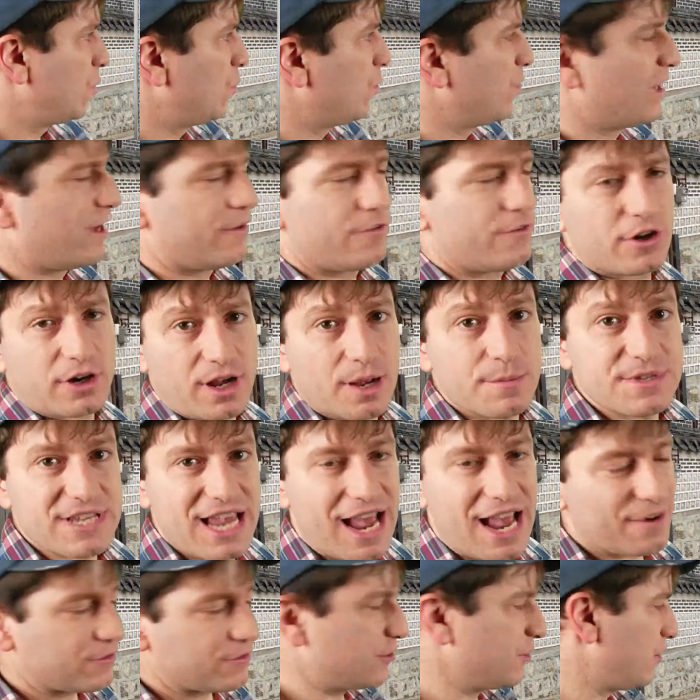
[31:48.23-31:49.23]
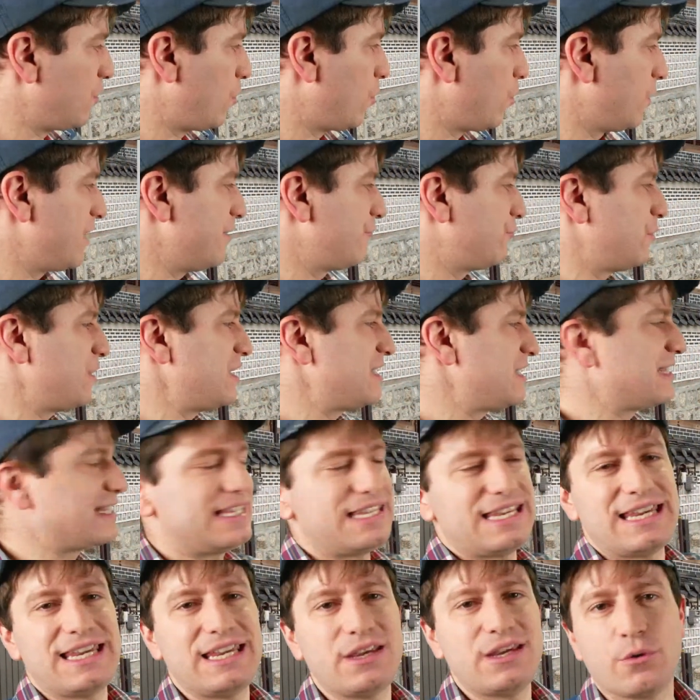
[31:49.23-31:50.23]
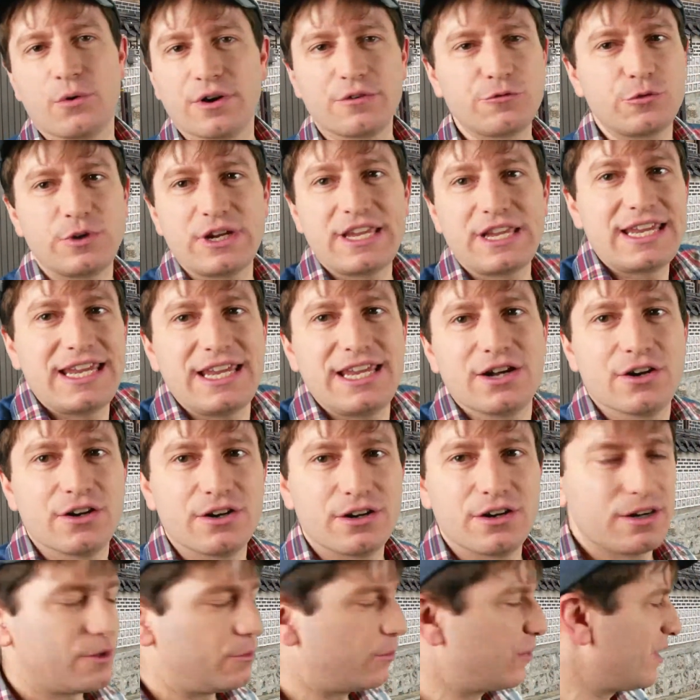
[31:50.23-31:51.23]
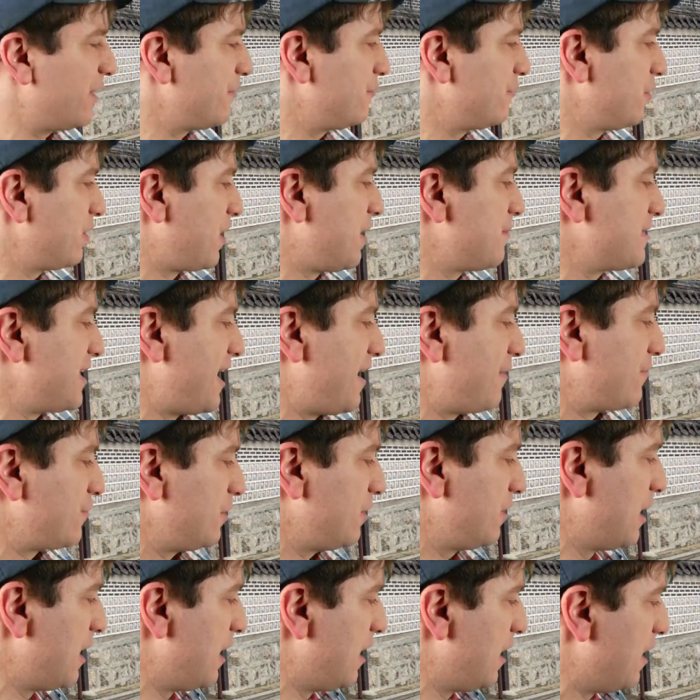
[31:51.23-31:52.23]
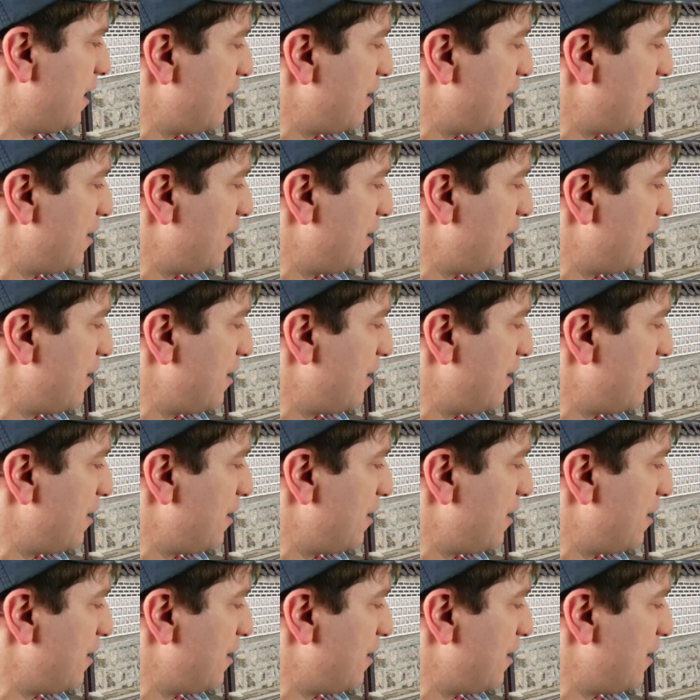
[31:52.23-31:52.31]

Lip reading: whatever it comes after, or if we see, or if we hear whatever it comes after.